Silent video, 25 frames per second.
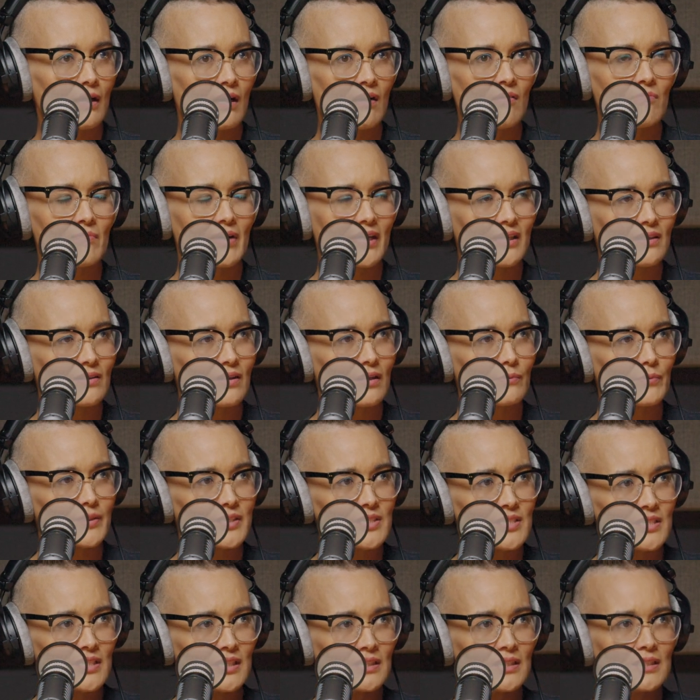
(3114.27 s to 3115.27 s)
Oh my God,
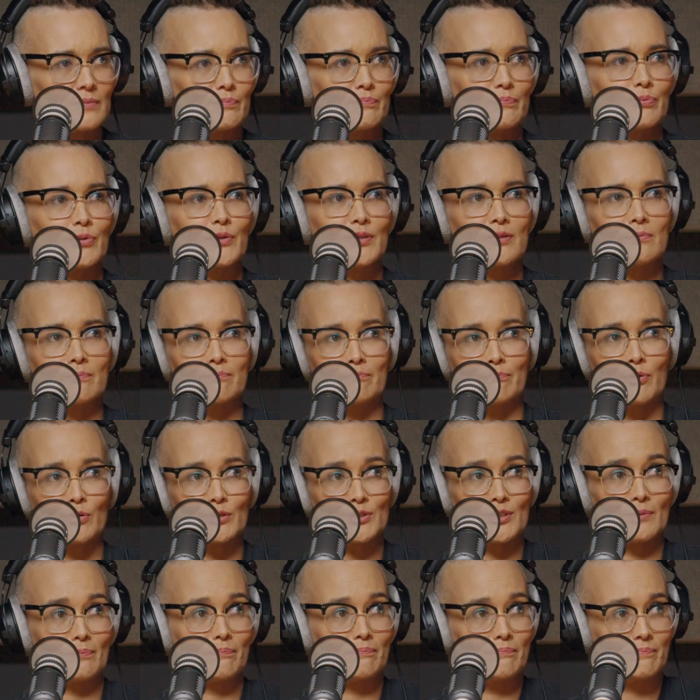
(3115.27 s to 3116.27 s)
we nearly put the
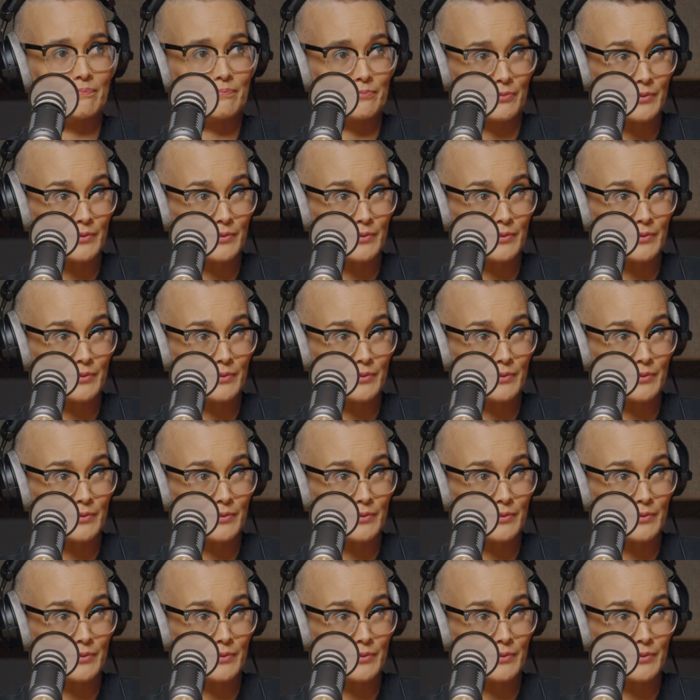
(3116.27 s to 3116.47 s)
book to